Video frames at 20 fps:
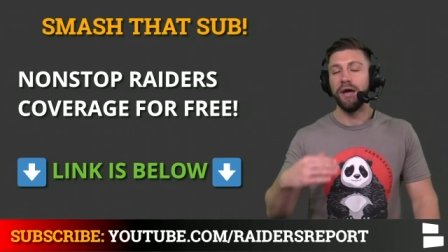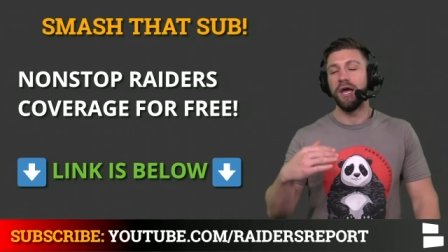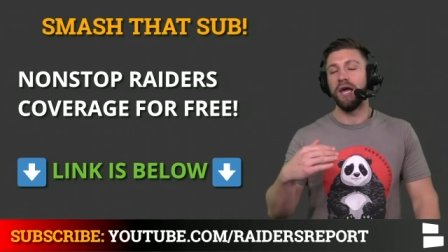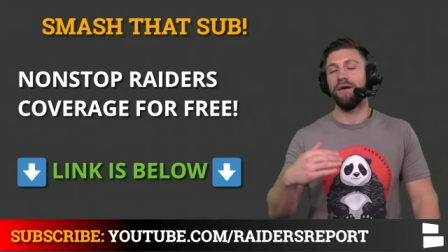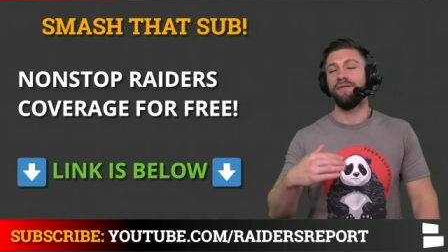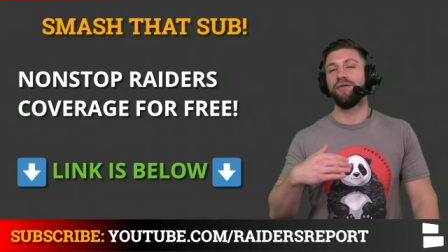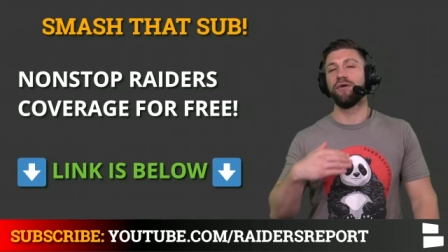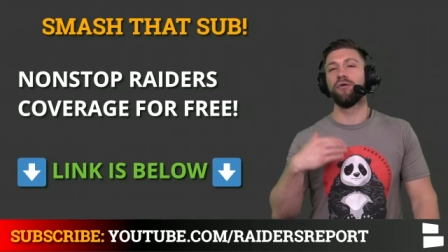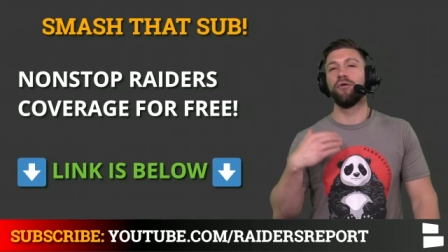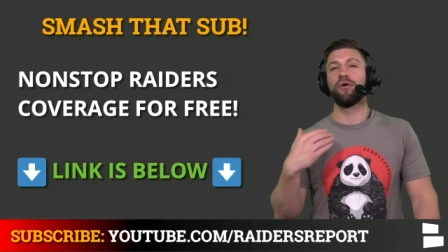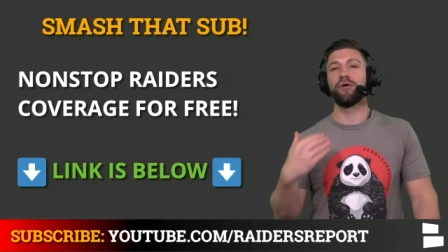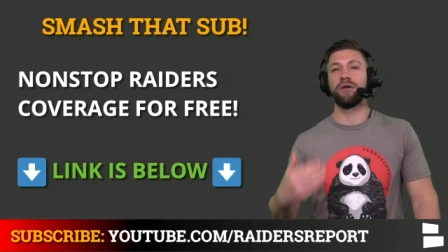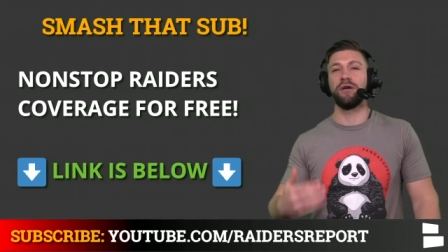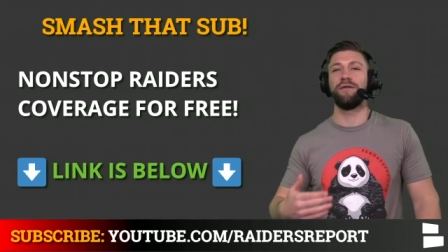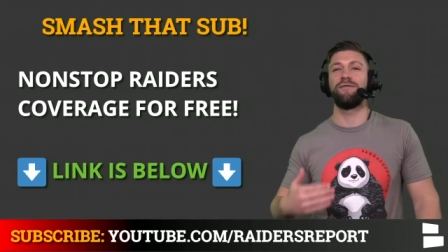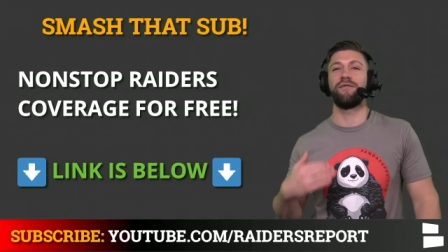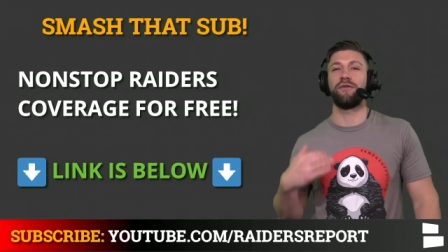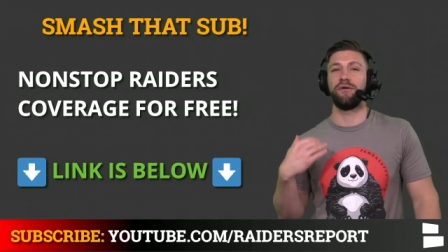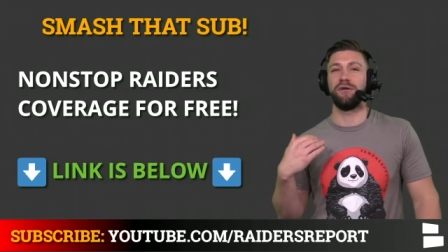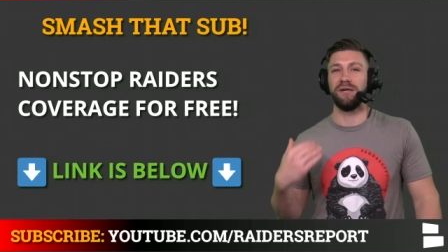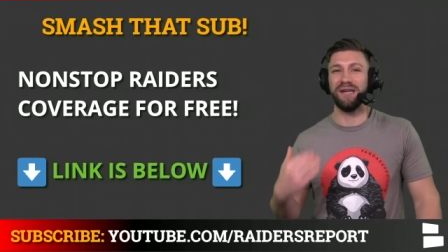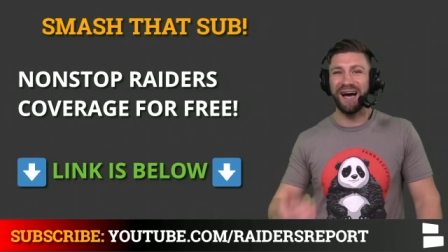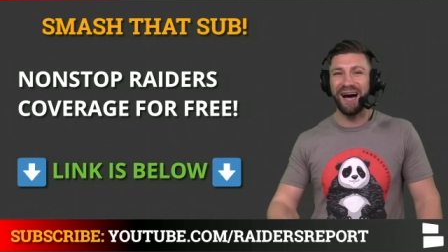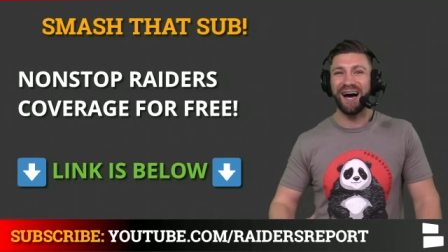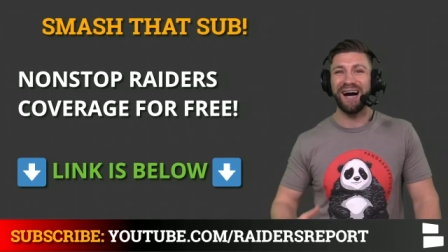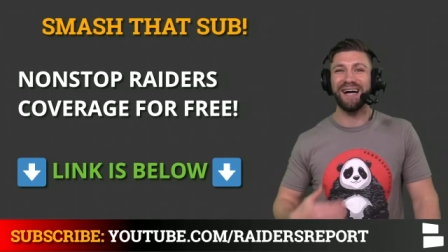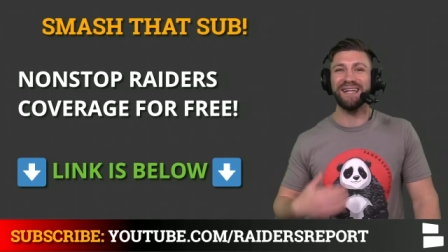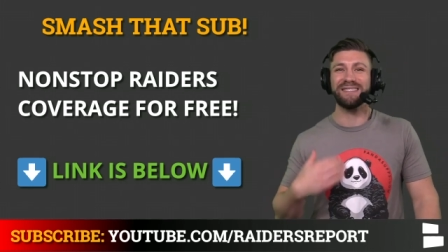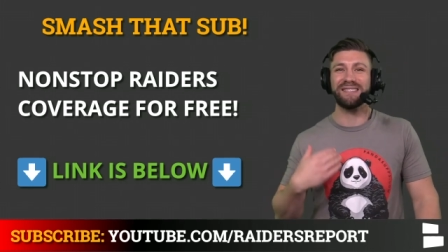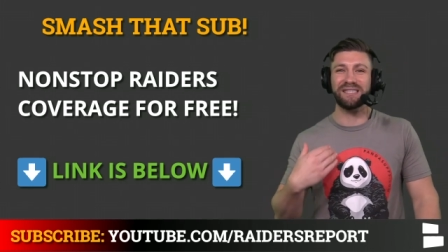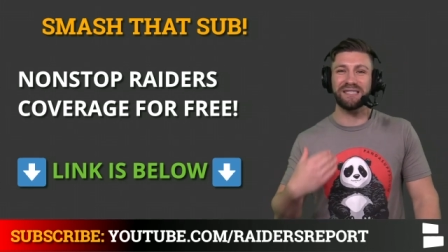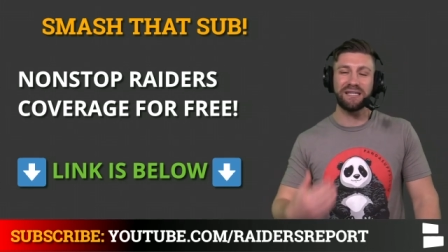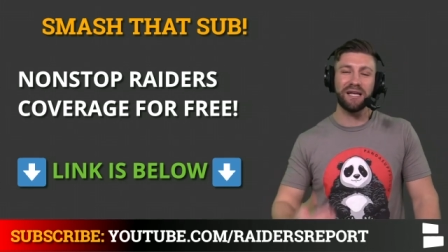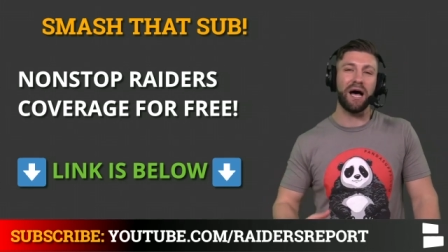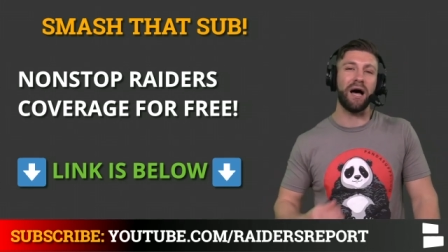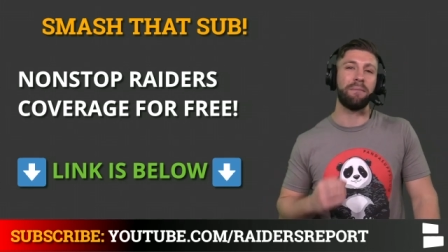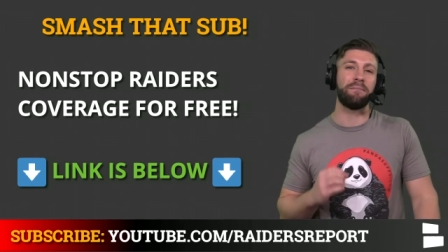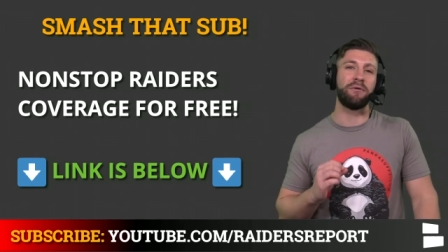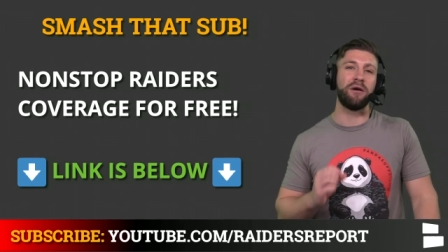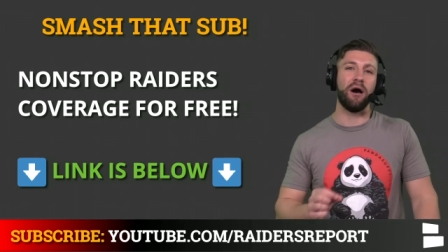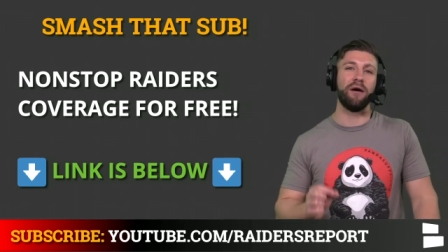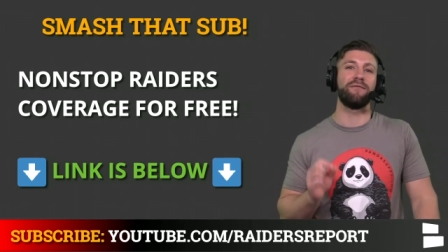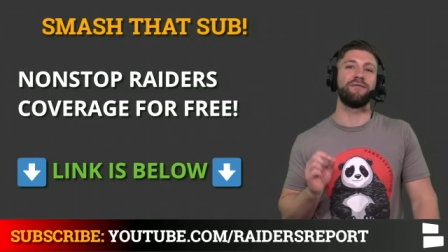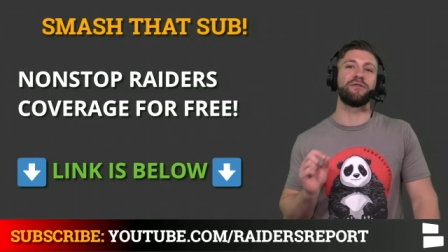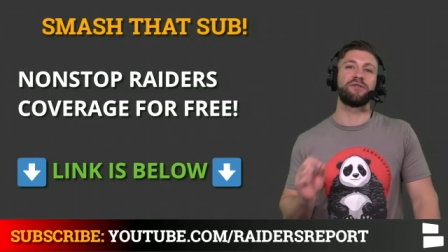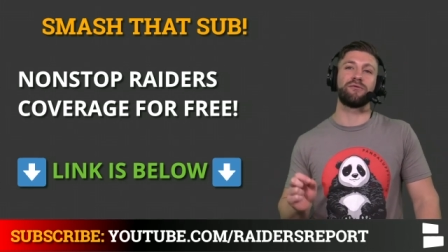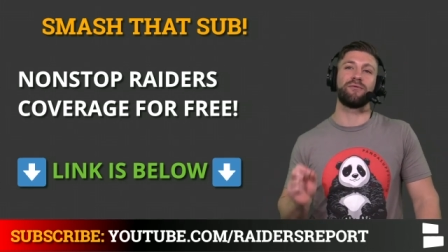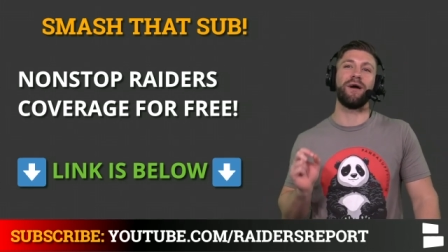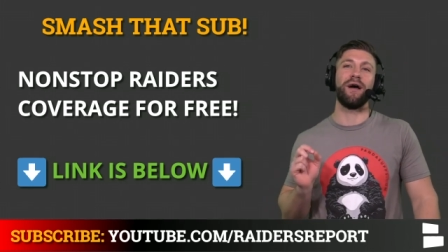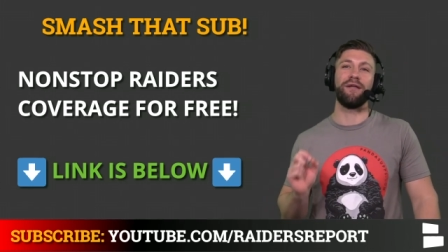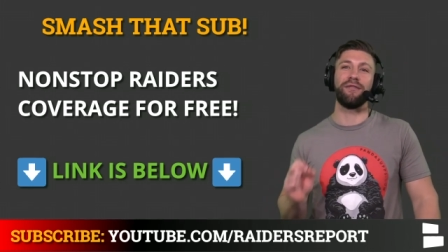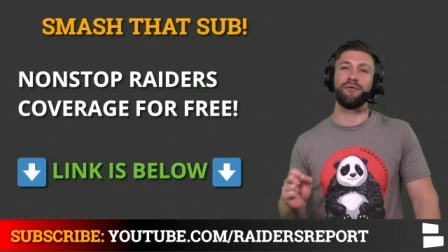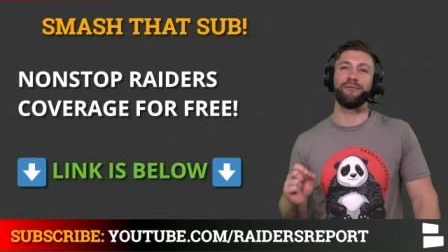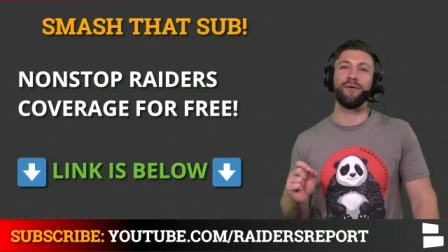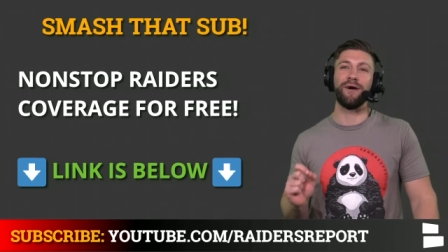If you're looking for non-stop coverage around the